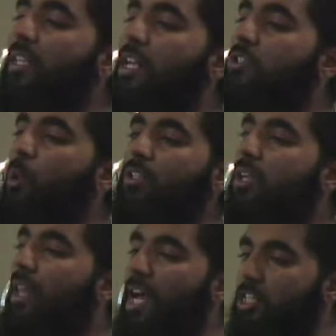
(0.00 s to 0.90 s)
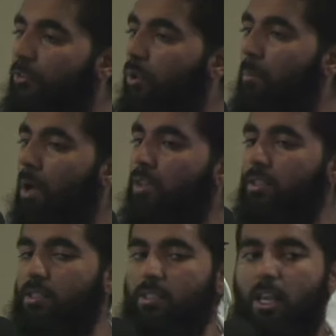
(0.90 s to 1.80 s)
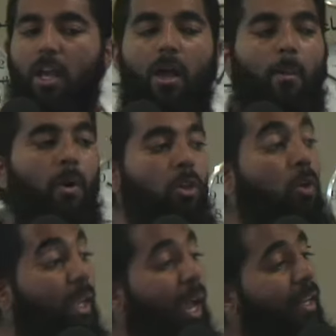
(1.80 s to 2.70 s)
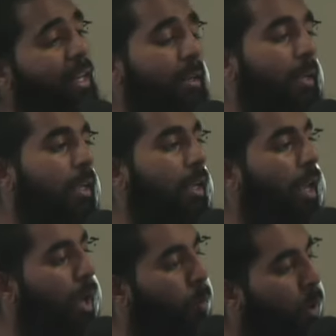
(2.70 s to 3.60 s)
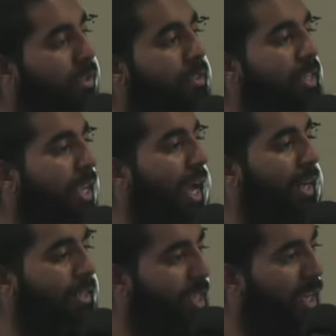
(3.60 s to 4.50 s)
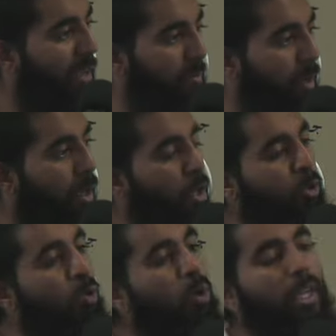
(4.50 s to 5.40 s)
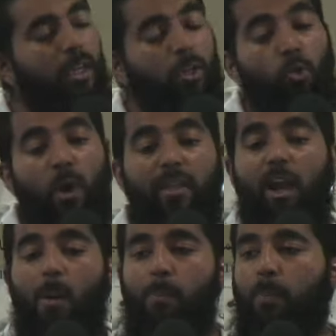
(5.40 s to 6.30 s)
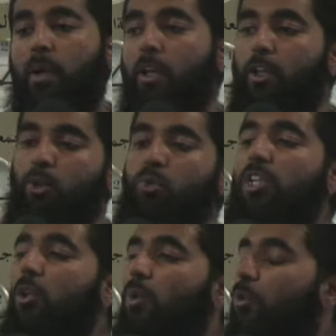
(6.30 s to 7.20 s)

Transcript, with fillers: that's going to last for months but look at it one day at a time. You, work, you wake up, you deal with